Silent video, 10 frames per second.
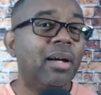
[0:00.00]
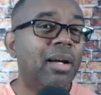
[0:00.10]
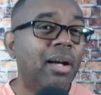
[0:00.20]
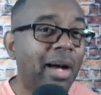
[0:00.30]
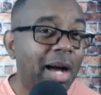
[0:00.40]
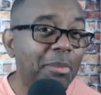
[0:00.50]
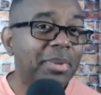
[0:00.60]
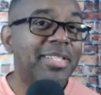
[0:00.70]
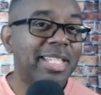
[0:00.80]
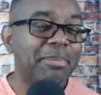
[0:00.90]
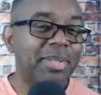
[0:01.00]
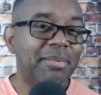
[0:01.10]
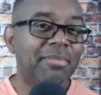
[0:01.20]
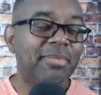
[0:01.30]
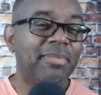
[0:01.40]
God would accept
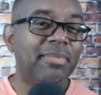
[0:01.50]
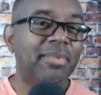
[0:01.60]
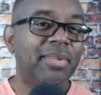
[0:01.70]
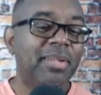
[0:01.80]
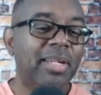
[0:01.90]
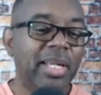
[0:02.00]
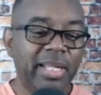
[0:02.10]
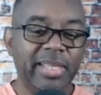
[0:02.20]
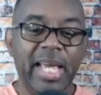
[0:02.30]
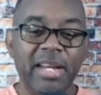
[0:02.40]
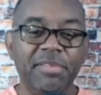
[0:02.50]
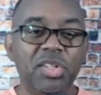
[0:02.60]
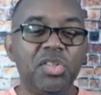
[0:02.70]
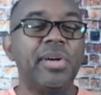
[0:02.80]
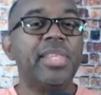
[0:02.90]
him. That if he
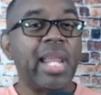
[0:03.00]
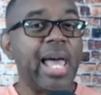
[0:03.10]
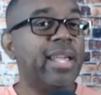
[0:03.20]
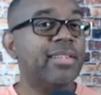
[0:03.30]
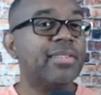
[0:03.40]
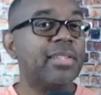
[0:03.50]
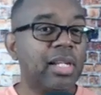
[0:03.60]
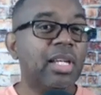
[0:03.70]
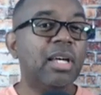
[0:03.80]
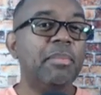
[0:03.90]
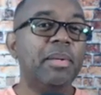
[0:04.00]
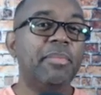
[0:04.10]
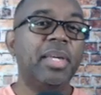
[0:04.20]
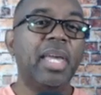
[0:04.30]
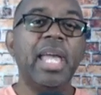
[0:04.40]
joined the Lions Club and
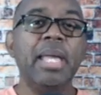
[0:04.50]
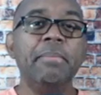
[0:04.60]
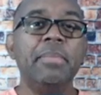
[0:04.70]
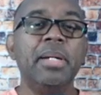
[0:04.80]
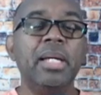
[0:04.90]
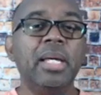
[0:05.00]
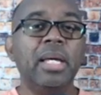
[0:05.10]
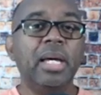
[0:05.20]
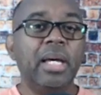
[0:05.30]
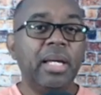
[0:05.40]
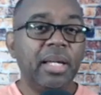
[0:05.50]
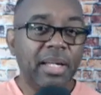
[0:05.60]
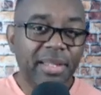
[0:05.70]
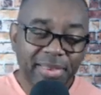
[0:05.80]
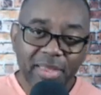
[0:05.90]
became
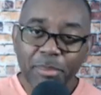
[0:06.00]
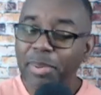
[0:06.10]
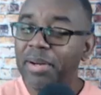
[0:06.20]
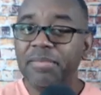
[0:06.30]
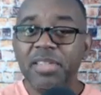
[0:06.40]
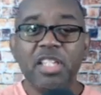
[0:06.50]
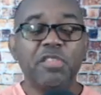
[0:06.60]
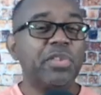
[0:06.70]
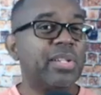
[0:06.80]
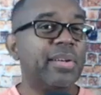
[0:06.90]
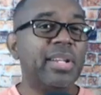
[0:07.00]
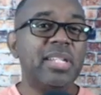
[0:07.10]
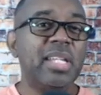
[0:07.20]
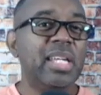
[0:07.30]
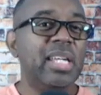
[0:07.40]
a part of this
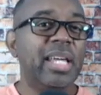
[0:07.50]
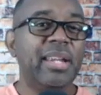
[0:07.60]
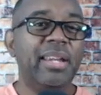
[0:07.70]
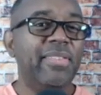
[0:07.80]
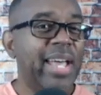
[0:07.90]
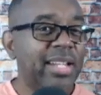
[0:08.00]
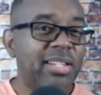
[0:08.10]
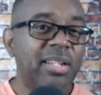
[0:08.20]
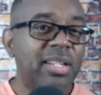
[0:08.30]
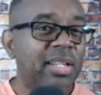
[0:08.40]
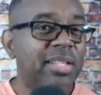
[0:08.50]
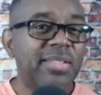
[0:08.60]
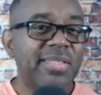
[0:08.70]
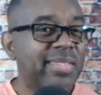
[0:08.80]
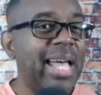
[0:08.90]
fraternity and that
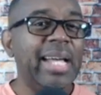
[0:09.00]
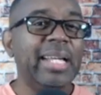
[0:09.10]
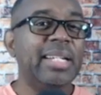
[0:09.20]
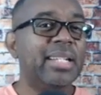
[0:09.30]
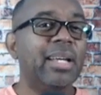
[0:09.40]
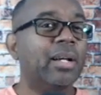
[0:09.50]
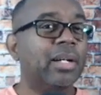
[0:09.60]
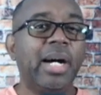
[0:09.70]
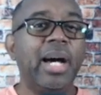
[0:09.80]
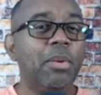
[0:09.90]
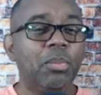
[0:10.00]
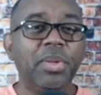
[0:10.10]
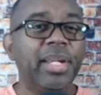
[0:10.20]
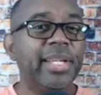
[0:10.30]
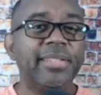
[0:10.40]
society, God
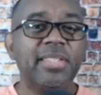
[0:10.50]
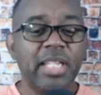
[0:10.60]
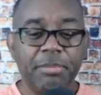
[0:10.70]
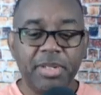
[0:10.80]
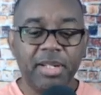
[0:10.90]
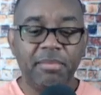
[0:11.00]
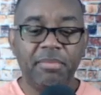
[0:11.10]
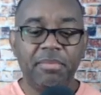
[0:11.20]
would accept him.